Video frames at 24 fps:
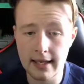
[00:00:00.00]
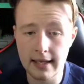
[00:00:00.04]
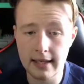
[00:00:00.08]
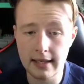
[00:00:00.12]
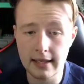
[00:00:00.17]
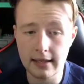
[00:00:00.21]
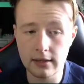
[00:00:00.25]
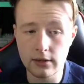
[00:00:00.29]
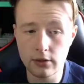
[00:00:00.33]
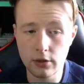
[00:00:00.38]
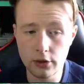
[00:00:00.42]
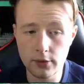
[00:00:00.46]

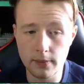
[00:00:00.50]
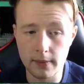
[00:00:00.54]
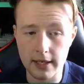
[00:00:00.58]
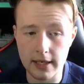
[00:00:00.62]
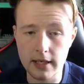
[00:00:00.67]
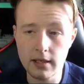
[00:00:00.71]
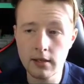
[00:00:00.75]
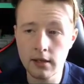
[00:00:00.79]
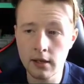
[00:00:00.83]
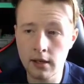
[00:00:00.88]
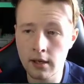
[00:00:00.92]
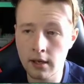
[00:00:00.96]
it does
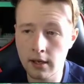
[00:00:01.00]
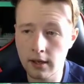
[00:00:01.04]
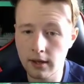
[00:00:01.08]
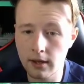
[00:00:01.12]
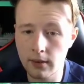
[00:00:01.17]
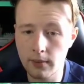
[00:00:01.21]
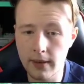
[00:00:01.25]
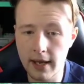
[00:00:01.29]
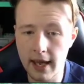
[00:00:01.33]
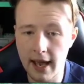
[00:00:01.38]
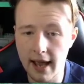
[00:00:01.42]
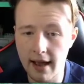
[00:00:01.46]
mean that
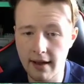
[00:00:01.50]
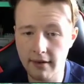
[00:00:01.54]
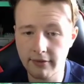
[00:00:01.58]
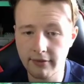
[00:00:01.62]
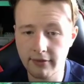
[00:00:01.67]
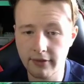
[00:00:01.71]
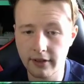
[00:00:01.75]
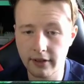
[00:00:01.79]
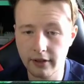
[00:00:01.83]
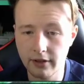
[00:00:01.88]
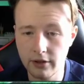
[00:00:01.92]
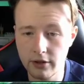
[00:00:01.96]
we have
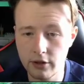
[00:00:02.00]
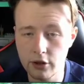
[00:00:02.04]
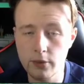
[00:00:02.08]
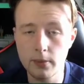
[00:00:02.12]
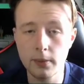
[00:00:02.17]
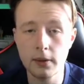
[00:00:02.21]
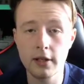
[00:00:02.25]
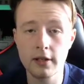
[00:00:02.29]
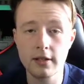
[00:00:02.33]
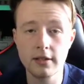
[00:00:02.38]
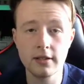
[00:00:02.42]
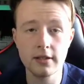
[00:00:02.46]

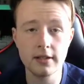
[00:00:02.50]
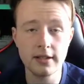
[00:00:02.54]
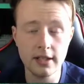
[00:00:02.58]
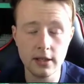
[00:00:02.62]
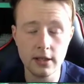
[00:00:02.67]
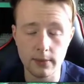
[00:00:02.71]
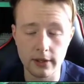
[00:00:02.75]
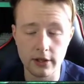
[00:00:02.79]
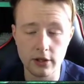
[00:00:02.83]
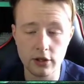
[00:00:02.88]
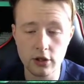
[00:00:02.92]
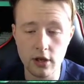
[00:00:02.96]
duplicates to deal
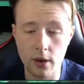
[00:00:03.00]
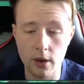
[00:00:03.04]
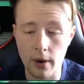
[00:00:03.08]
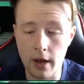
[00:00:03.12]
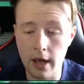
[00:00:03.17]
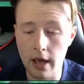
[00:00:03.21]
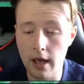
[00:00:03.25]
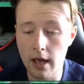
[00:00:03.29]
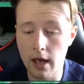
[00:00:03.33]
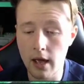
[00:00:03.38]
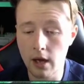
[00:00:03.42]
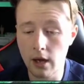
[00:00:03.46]
with. So
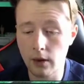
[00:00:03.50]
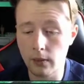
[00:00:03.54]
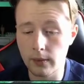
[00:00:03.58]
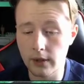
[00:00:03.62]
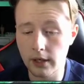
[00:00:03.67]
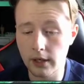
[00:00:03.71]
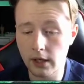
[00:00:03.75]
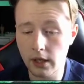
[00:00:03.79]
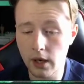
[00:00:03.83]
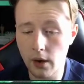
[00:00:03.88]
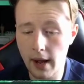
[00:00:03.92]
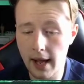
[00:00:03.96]
we
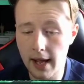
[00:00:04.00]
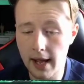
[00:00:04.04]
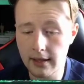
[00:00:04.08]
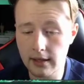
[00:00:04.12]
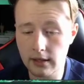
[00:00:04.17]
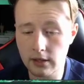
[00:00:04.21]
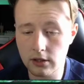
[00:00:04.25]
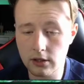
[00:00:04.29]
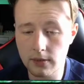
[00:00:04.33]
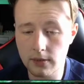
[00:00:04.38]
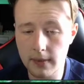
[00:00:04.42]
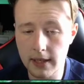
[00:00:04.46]
can go ahead
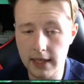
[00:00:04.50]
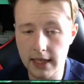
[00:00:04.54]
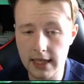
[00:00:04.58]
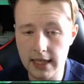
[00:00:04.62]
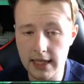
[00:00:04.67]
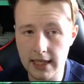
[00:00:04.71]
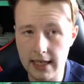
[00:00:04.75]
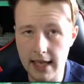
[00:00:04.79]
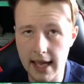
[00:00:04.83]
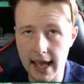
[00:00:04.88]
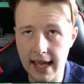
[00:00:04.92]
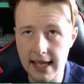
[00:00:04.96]
and submit
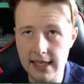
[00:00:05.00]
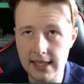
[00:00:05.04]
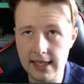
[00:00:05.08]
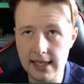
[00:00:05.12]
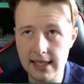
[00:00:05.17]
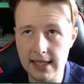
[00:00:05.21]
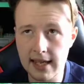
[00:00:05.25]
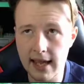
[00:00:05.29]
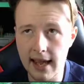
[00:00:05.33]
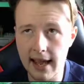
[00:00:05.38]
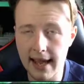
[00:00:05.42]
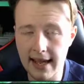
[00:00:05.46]
the
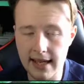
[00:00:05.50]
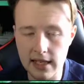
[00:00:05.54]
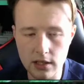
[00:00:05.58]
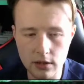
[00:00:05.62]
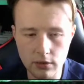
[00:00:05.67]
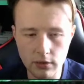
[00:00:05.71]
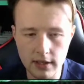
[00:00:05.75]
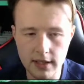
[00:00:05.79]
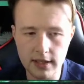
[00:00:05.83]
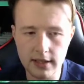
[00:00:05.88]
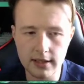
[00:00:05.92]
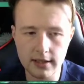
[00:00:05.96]
88
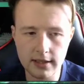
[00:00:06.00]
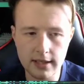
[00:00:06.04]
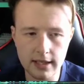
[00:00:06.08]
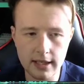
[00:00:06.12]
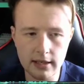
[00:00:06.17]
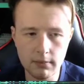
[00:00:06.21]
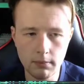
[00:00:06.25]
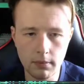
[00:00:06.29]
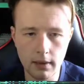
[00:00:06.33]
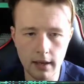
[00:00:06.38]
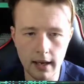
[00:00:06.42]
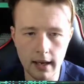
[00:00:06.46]
rated
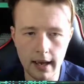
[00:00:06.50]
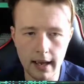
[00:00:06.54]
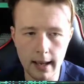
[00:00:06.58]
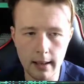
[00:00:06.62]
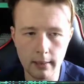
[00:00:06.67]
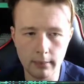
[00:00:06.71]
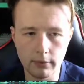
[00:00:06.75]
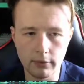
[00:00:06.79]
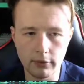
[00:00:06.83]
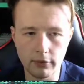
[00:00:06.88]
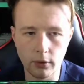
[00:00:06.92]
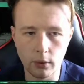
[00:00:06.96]
team
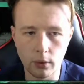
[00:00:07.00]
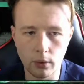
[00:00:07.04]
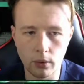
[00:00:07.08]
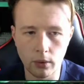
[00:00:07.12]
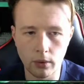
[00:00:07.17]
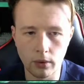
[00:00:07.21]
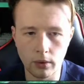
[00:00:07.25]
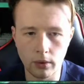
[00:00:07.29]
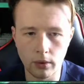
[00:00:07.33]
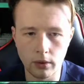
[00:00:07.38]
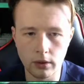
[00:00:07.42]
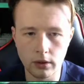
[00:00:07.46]

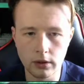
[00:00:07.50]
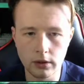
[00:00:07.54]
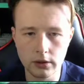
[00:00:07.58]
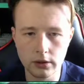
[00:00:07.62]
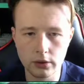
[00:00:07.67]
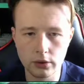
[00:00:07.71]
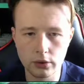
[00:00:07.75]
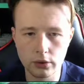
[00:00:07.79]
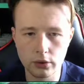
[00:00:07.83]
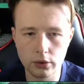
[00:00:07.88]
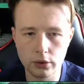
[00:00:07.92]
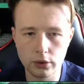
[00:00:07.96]
for
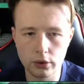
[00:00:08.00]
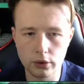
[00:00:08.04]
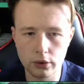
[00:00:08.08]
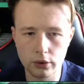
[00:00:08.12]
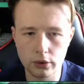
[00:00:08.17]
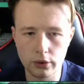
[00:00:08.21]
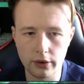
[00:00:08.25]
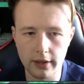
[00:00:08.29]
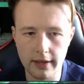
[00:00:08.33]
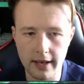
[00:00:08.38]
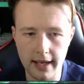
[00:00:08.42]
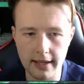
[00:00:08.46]

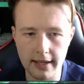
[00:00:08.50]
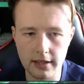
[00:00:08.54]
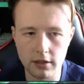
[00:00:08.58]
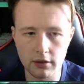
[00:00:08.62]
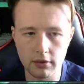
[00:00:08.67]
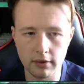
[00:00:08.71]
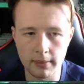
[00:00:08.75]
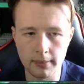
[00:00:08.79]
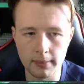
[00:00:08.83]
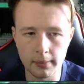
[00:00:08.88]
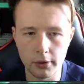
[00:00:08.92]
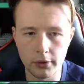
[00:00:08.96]
the
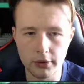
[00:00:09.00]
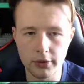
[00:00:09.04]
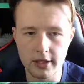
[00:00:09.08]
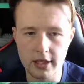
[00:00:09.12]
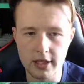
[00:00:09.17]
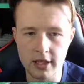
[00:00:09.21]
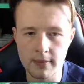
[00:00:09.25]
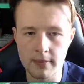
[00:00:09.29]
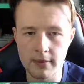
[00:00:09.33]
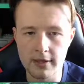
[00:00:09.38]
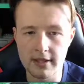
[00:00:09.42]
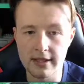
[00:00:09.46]
93+
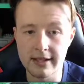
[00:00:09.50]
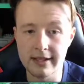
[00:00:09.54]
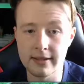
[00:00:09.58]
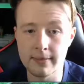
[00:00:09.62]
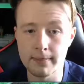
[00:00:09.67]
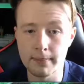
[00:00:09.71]
Team of the Season